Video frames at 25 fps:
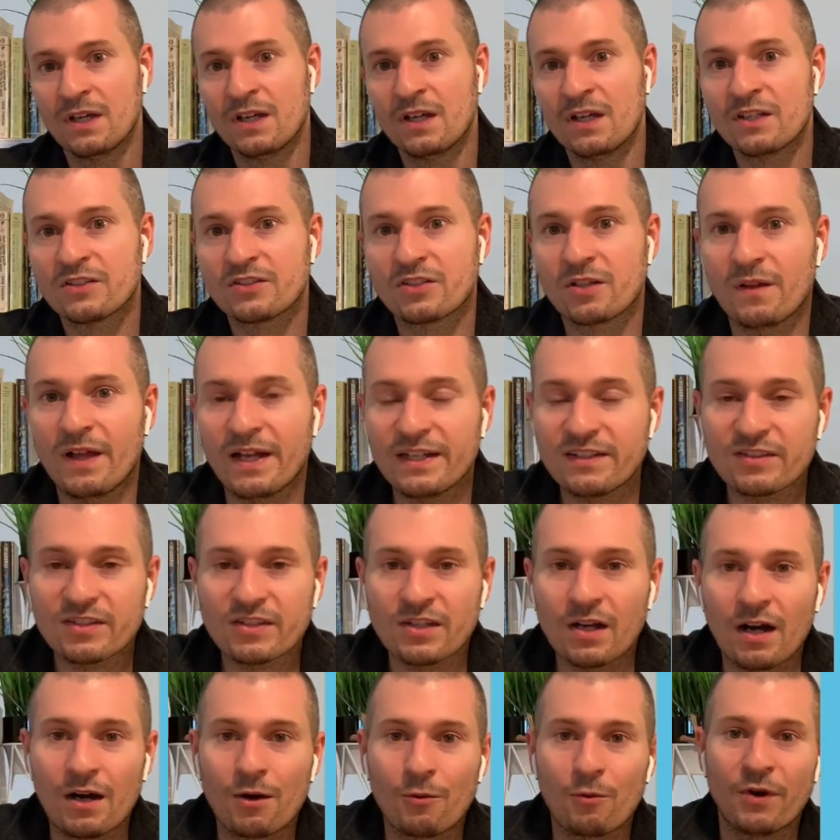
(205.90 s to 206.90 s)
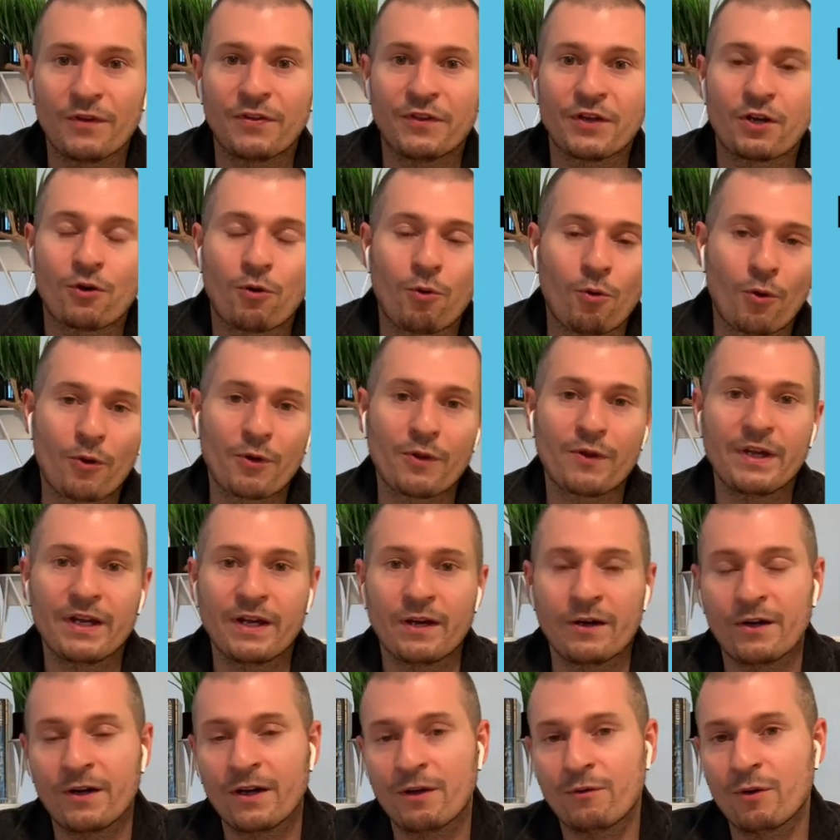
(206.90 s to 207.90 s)
So let's start with the quarterly
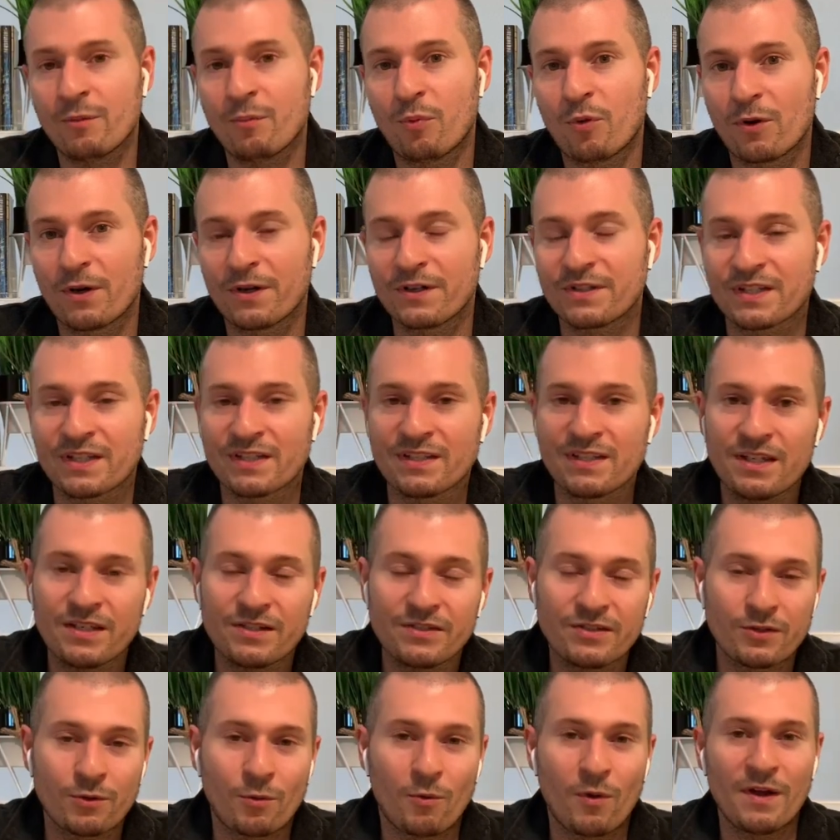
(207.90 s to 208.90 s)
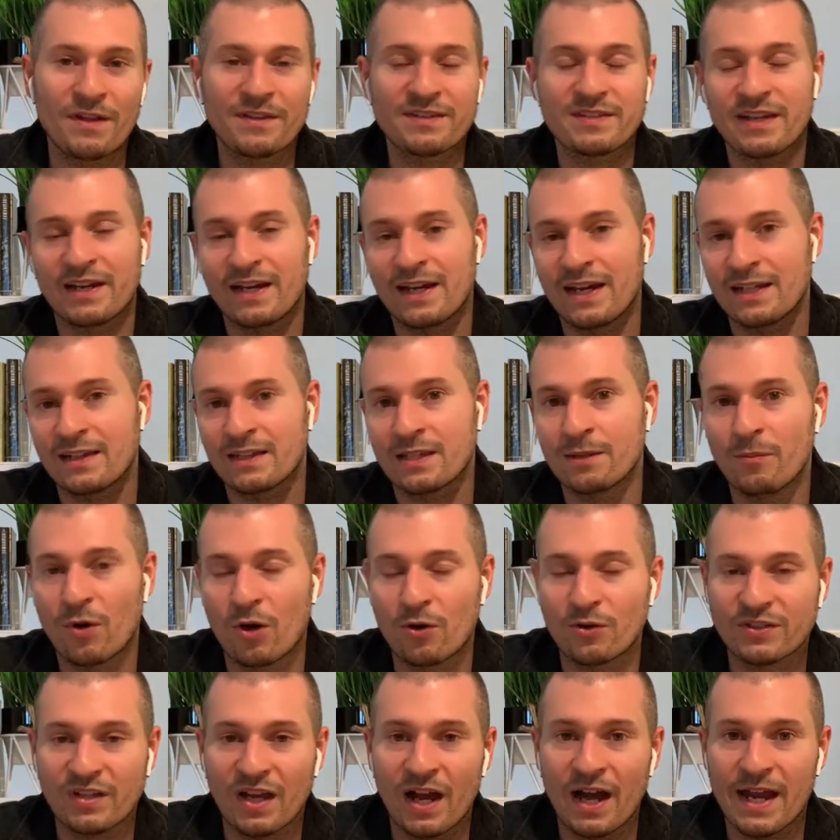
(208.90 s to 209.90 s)
earning reports because these are the ones that get the
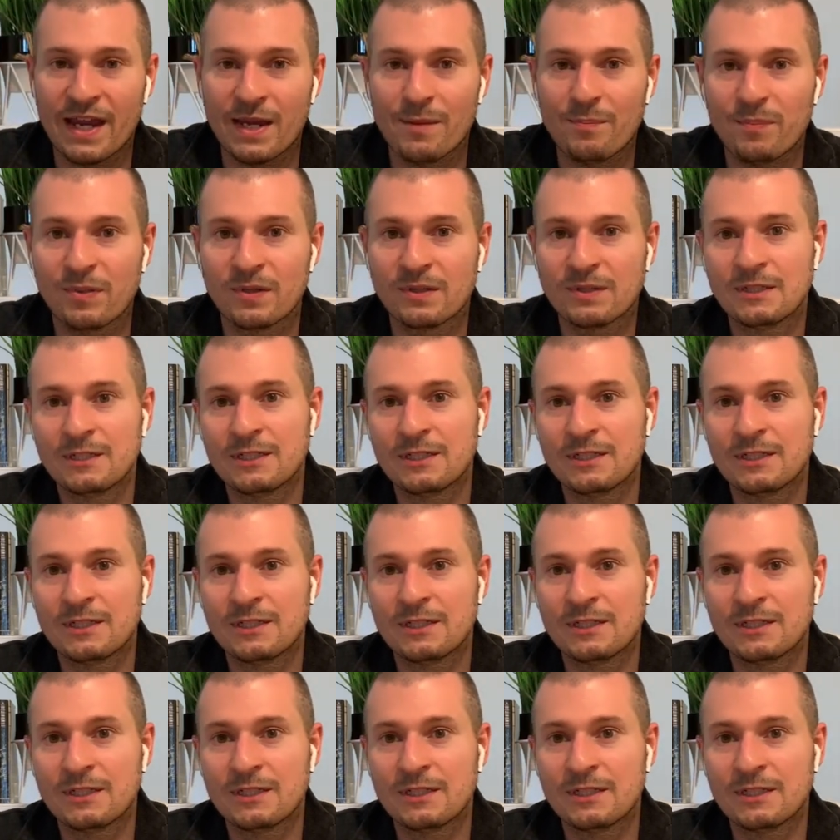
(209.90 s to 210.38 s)
most hype.